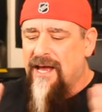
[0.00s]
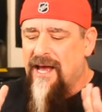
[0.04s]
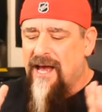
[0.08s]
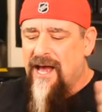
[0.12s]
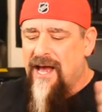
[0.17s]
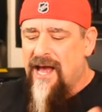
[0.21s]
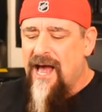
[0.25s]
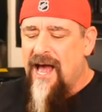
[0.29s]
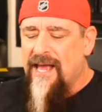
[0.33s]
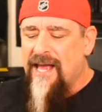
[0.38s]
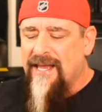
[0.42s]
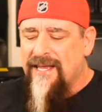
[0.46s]

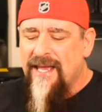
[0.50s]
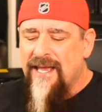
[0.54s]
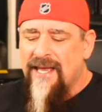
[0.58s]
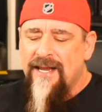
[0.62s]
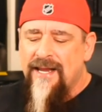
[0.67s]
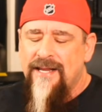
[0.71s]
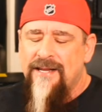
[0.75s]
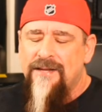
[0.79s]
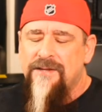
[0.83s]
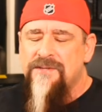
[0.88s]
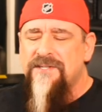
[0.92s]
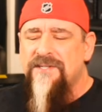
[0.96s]
get it.
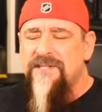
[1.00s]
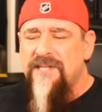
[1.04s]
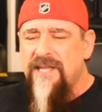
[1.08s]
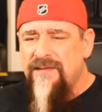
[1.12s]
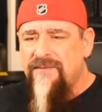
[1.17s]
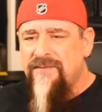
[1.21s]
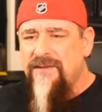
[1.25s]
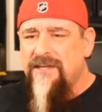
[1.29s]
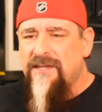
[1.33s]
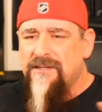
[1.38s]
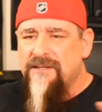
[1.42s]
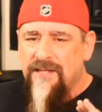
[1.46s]

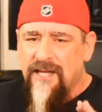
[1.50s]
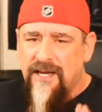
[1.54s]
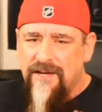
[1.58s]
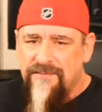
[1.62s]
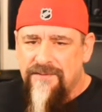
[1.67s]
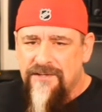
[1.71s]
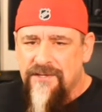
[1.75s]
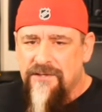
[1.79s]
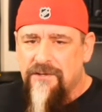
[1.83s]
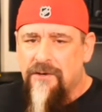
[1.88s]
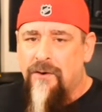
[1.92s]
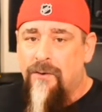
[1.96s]
Stevie left to
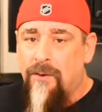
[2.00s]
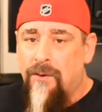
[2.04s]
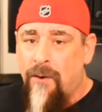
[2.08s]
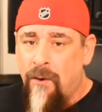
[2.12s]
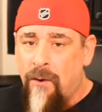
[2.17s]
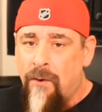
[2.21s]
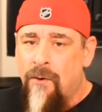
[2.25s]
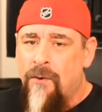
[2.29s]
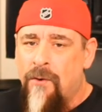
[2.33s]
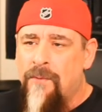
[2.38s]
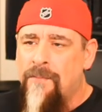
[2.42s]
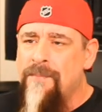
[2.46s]
go
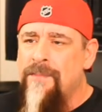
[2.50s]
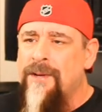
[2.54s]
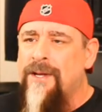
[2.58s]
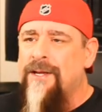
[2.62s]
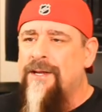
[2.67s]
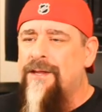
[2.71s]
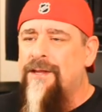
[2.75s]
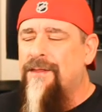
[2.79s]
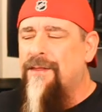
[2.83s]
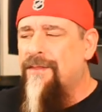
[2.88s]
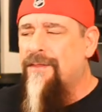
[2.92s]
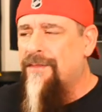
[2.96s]
home.
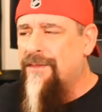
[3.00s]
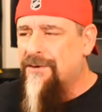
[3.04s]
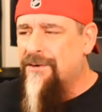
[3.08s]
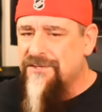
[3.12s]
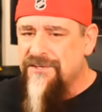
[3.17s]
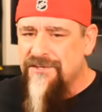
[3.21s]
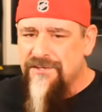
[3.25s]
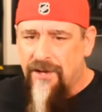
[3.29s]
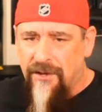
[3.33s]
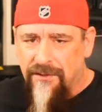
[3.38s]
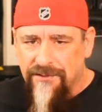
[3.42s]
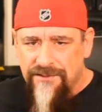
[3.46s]
They're
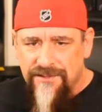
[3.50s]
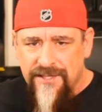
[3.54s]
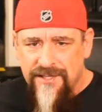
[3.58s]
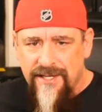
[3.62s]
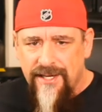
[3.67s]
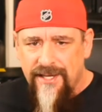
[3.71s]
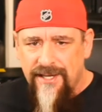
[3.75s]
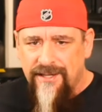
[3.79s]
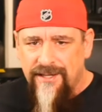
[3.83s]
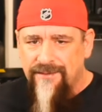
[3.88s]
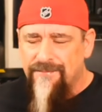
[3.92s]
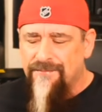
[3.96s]

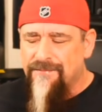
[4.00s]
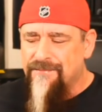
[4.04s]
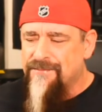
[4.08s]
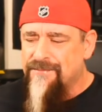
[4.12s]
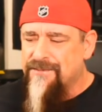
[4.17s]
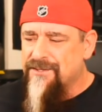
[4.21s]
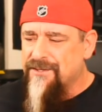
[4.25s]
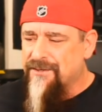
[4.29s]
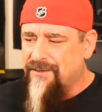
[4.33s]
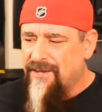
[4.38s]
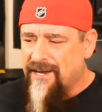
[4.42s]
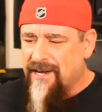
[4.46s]
salty,
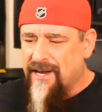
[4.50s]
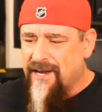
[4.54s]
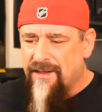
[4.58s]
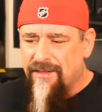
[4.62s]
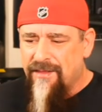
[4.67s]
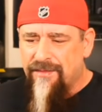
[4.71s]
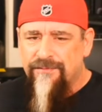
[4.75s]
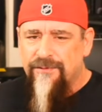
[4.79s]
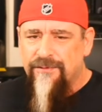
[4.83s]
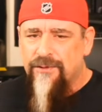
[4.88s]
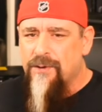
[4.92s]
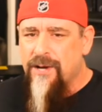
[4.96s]
so they got to
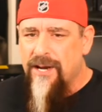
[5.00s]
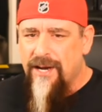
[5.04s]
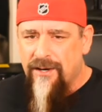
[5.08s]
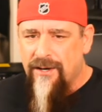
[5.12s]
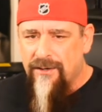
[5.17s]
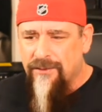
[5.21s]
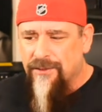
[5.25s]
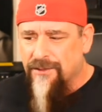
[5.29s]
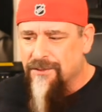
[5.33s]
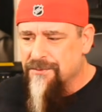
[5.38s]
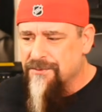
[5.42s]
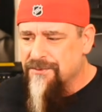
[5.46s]
throw
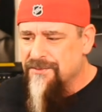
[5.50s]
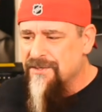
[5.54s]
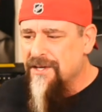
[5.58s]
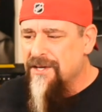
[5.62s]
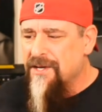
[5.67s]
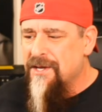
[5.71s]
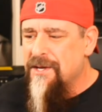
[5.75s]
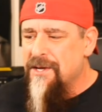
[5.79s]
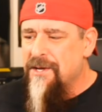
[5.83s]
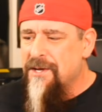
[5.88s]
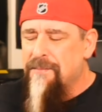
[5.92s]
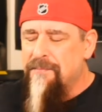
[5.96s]
arrows.
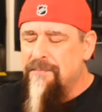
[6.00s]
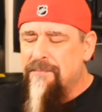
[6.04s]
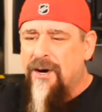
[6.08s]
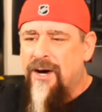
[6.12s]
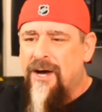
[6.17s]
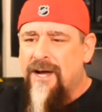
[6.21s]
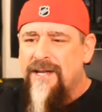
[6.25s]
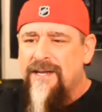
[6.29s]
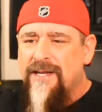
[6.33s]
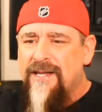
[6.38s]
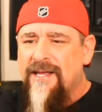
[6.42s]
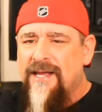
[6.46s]

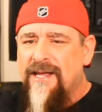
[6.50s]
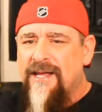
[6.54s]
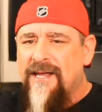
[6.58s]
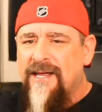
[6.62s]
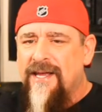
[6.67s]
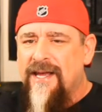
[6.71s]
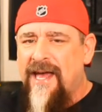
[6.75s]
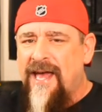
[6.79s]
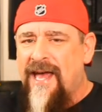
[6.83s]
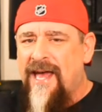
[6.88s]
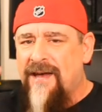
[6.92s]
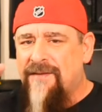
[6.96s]
But
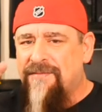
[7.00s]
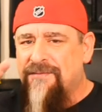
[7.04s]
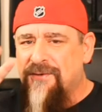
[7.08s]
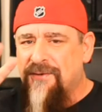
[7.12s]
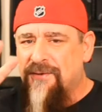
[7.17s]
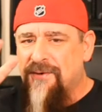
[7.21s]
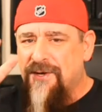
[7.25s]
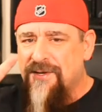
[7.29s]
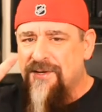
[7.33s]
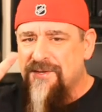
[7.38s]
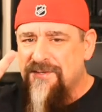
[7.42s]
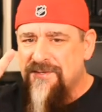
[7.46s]
after
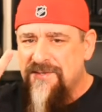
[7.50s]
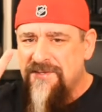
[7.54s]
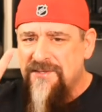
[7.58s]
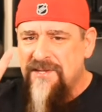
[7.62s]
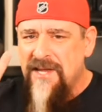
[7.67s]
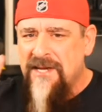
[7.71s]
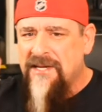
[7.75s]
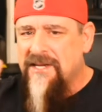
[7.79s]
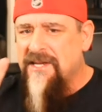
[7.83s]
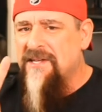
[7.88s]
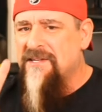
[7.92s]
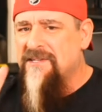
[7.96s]
a
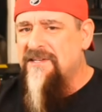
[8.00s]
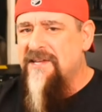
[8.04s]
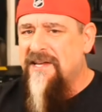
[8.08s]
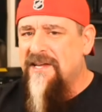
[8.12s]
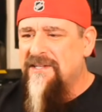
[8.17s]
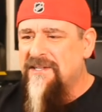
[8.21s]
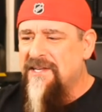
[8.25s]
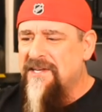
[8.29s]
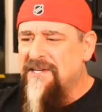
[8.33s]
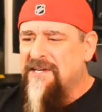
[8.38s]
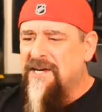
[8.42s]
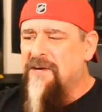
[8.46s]
second
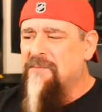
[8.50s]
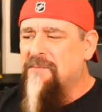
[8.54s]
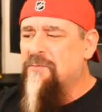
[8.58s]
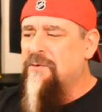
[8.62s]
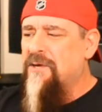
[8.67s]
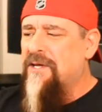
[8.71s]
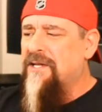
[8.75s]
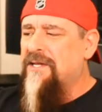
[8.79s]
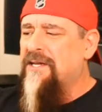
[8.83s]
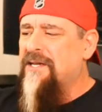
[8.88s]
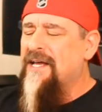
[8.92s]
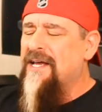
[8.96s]
Stanley Cup
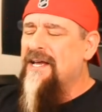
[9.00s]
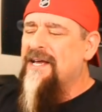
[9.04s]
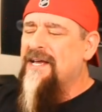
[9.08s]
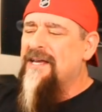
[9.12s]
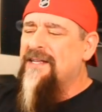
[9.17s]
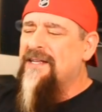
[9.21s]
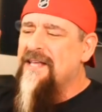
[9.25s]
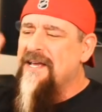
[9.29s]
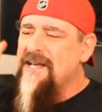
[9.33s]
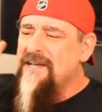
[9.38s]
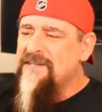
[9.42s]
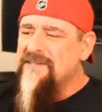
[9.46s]
win,
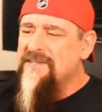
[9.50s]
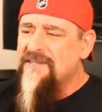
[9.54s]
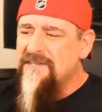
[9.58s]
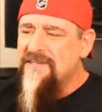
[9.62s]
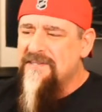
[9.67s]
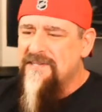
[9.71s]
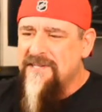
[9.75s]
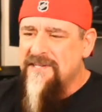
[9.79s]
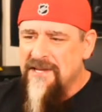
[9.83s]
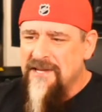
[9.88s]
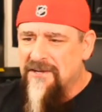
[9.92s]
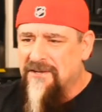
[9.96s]
they
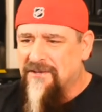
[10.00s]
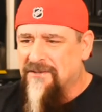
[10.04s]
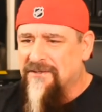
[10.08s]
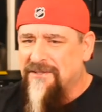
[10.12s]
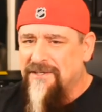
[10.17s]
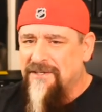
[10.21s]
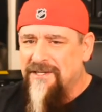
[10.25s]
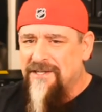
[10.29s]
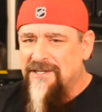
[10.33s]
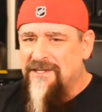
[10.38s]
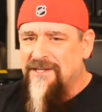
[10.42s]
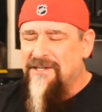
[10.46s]
still
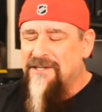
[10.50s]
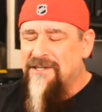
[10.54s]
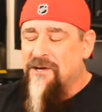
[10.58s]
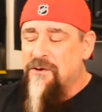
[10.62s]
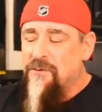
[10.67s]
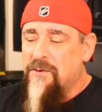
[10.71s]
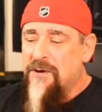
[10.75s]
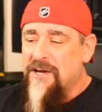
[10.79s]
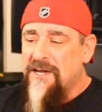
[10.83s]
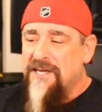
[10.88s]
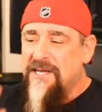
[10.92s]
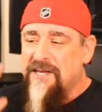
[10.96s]
don't
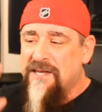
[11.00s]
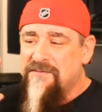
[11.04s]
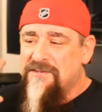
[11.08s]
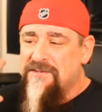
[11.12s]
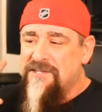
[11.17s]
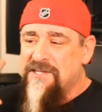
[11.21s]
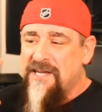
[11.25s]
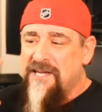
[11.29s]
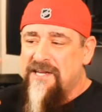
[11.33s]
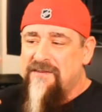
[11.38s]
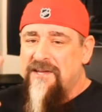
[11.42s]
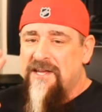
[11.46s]
want to give
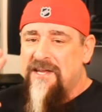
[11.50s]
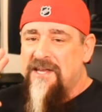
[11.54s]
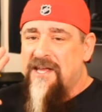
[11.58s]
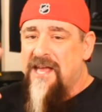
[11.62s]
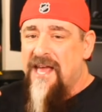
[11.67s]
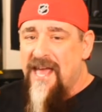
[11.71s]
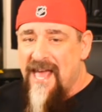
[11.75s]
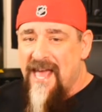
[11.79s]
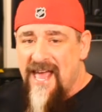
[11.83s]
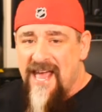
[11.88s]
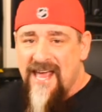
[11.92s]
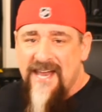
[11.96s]
Stevie
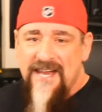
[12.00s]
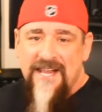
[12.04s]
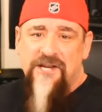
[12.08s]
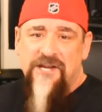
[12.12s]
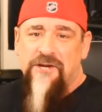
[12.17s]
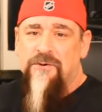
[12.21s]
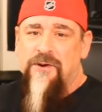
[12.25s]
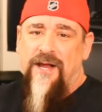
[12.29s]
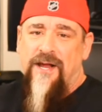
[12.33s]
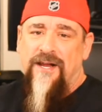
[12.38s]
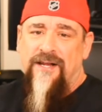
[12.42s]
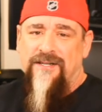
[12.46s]
any credit.